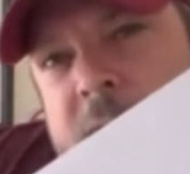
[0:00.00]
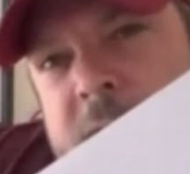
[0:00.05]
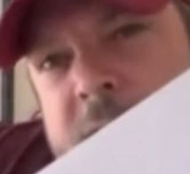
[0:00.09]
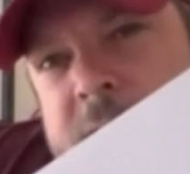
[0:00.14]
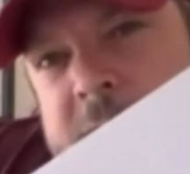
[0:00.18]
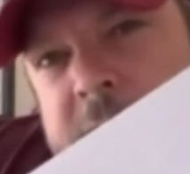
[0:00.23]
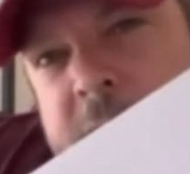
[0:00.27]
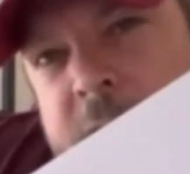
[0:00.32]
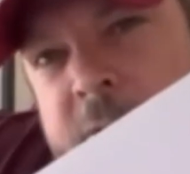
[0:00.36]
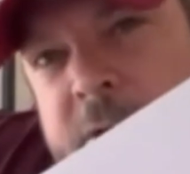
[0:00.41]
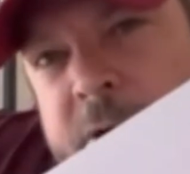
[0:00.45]

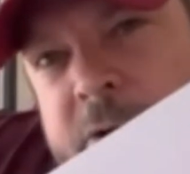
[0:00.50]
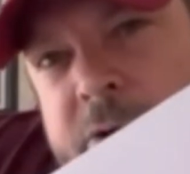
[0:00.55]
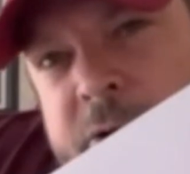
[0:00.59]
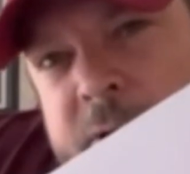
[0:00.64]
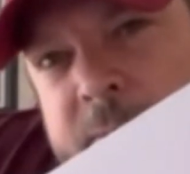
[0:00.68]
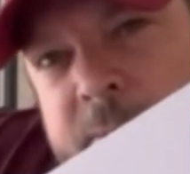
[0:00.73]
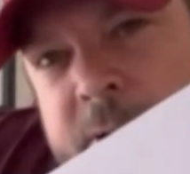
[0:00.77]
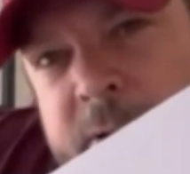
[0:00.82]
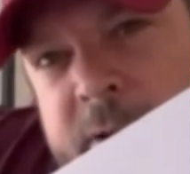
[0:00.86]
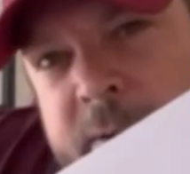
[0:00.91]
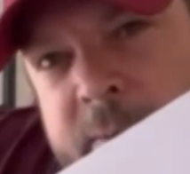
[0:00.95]
because I don't usually
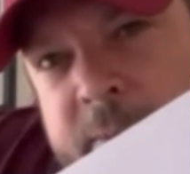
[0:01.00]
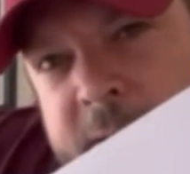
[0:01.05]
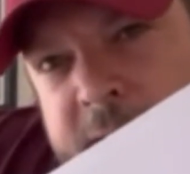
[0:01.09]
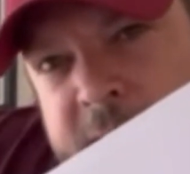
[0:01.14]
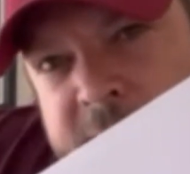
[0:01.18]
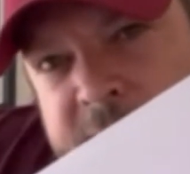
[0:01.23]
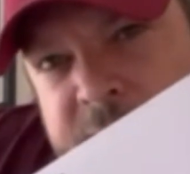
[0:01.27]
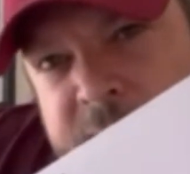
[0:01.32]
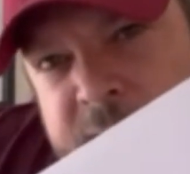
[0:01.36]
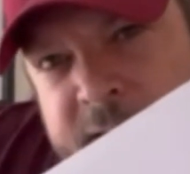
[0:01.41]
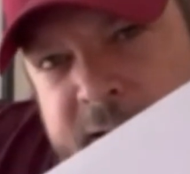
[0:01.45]
put the
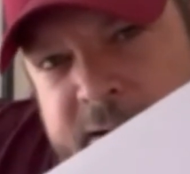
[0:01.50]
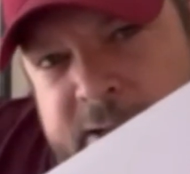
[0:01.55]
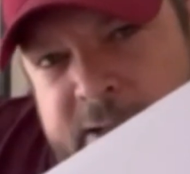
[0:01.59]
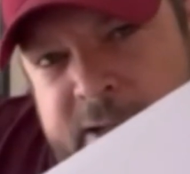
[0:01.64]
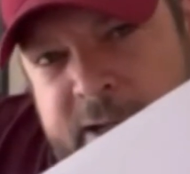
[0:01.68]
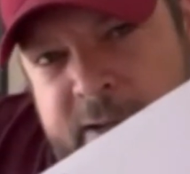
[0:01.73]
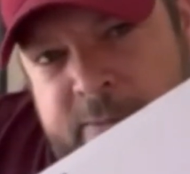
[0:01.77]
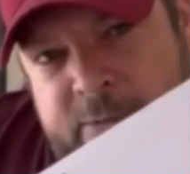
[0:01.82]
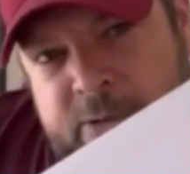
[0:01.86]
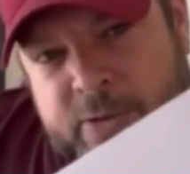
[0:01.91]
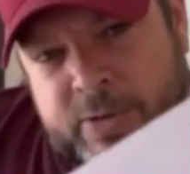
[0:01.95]
American flag
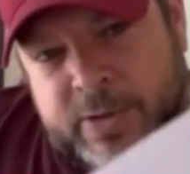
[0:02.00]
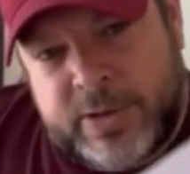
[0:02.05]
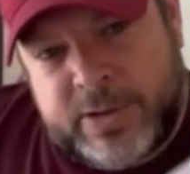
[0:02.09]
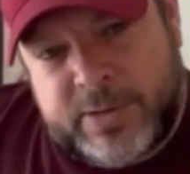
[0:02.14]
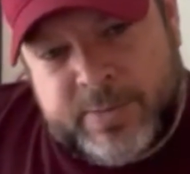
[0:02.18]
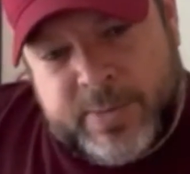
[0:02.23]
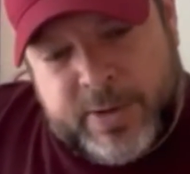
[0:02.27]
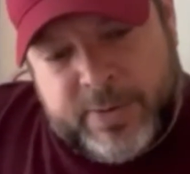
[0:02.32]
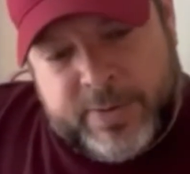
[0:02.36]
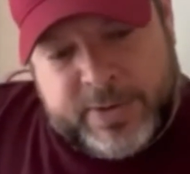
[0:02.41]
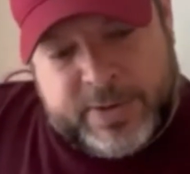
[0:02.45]
stamps on as
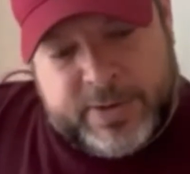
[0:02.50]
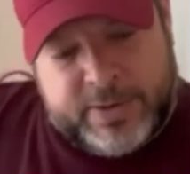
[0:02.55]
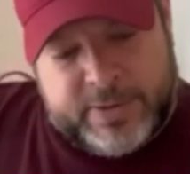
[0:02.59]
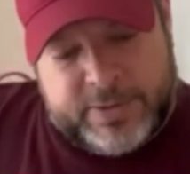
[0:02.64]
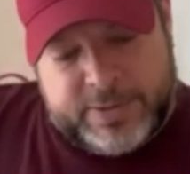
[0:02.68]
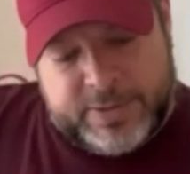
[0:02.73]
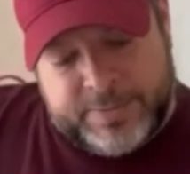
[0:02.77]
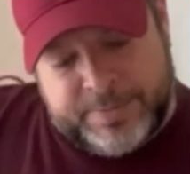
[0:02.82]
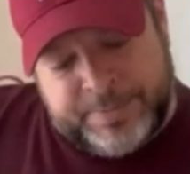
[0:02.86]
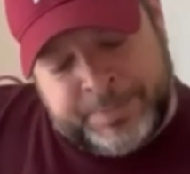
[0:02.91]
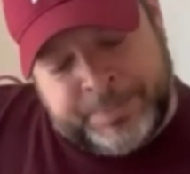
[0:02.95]
my returns.